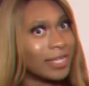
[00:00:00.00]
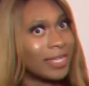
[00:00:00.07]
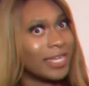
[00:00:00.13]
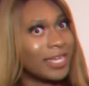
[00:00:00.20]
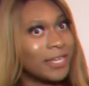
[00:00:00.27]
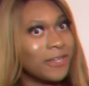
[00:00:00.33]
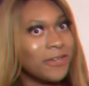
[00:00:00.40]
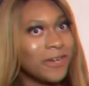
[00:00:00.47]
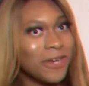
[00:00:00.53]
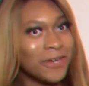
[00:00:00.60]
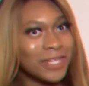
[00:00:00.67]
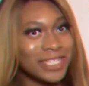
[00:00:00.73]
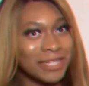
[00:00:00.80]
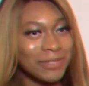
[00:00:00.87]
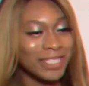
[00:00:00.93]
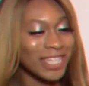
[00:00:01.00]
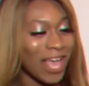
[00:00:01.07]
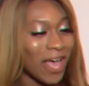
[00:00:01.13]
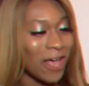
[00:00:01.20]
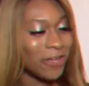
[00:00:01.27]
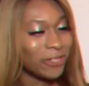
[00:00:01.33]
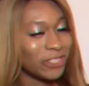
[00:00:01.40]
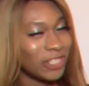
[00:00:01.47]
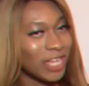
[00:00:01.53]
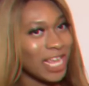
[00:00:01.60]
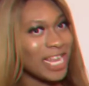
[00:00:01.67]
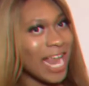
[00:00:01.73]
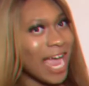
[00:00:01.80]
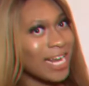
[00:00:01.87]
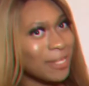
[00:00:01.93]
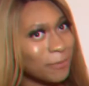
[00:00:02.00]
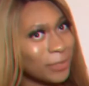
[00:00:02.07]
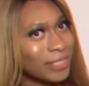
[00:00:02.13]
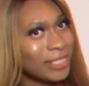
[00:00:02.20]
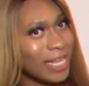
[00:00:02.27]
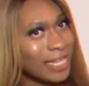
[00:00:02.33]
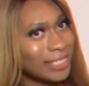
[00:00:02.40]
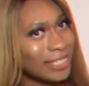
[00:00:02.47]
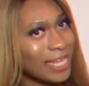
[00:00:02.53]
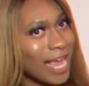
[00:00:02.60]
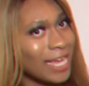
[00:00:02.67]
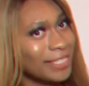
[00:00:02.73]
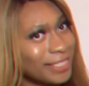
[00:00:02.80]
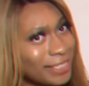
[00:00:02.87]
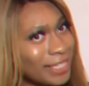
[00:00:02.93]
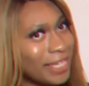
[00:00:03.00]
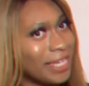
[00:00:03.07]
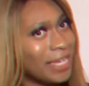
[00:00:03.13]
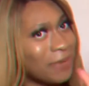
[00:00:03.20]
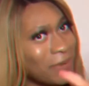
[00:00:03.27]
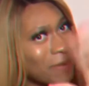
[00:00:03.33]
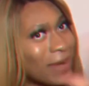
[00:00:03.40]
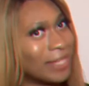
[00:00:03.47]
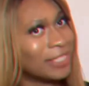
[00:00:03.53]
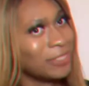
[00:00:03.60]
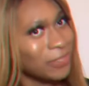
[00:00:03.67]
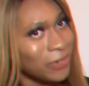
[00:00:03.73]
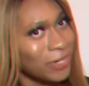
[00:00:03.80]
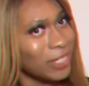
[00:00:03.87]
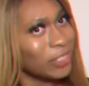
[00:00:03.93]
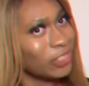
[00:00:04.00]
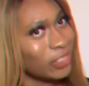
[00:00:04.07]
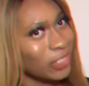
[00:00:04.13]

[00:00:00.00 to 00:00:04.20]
here, you know? Because I'm just like, oh shit, 90% THC. We about to do this shit